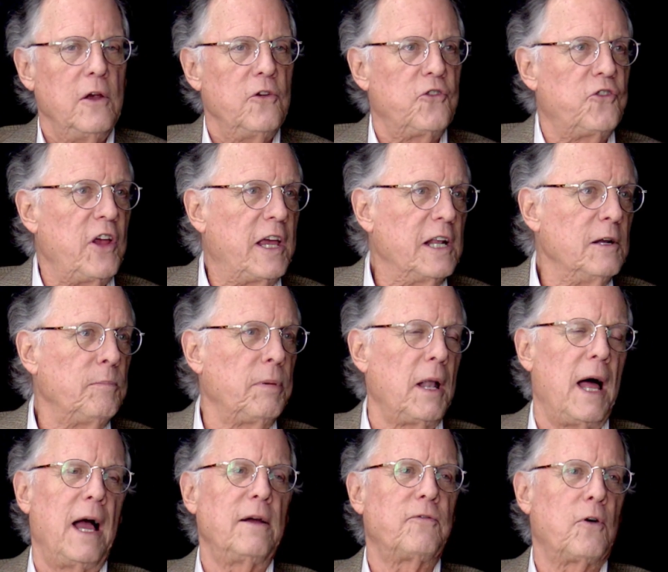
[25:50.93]
She can
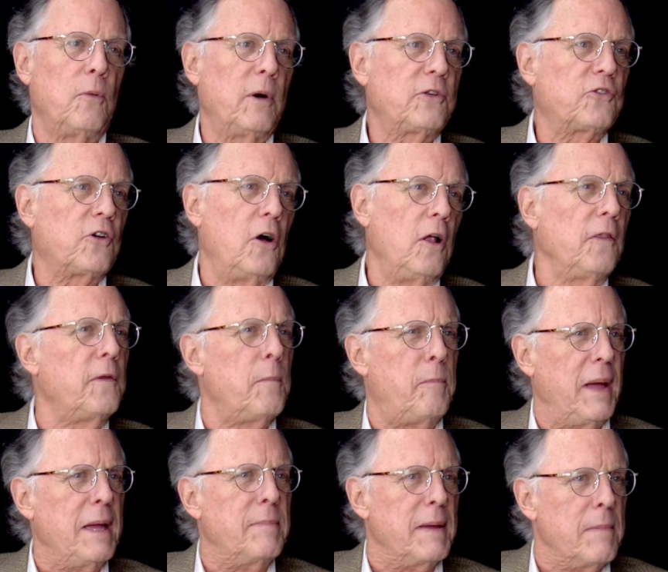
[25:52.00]
apply for what's called the
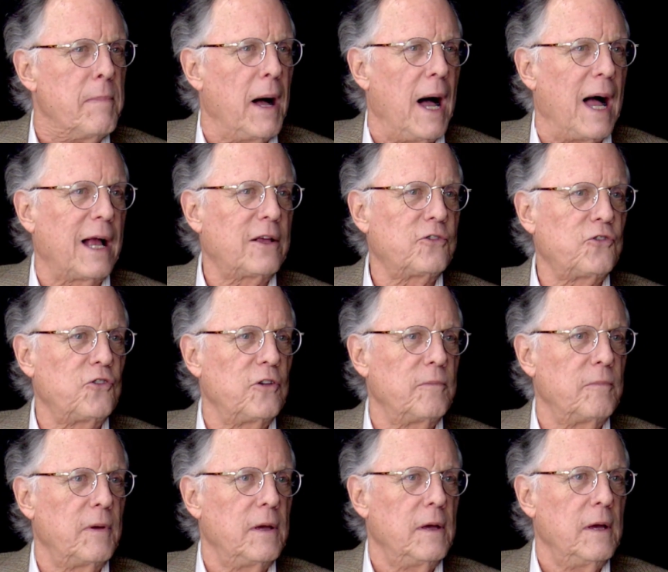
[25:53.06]
baby box.
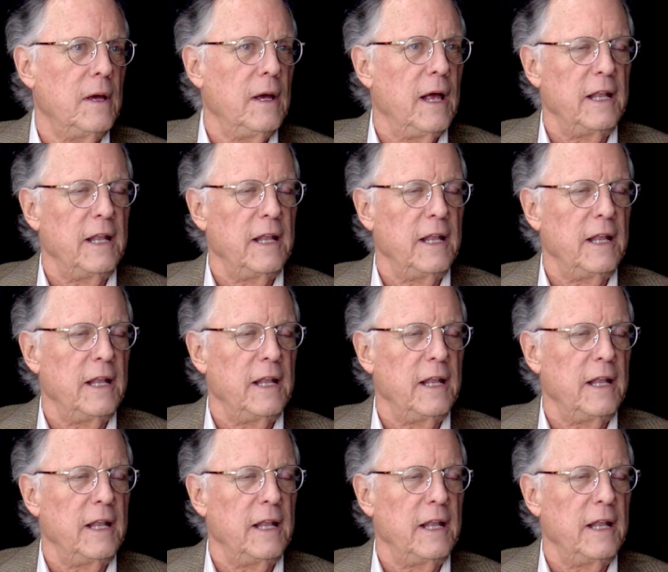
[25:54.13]
Mm-hmm.